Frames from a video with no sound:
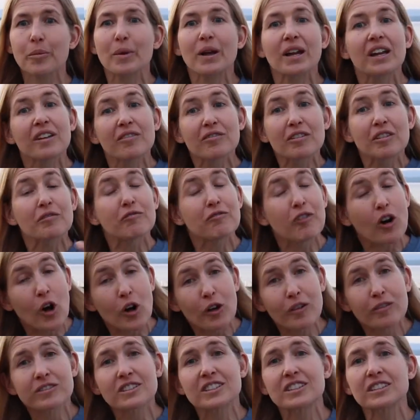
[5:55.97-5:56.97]
but have
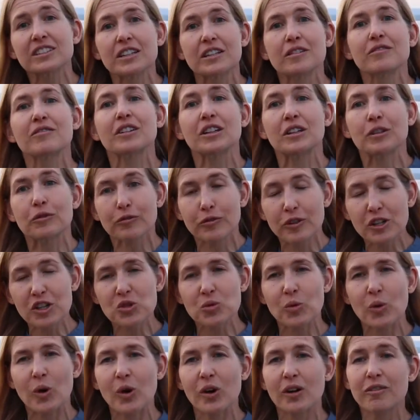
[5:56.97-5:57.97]
evolved to live in
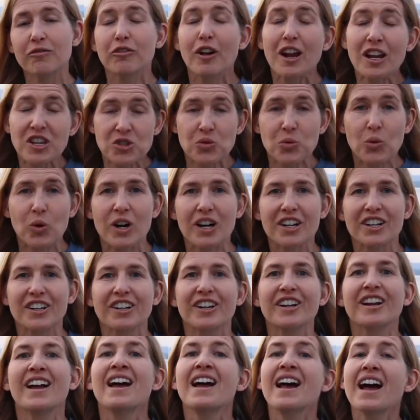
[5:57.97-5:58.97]

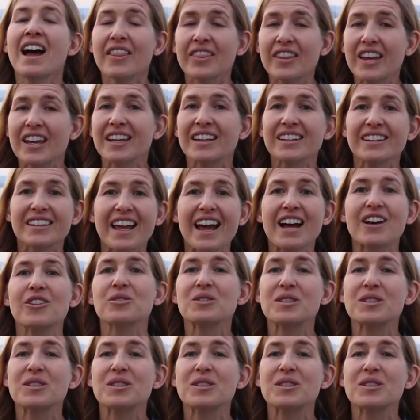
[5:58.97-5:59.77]
freshwater, and they can now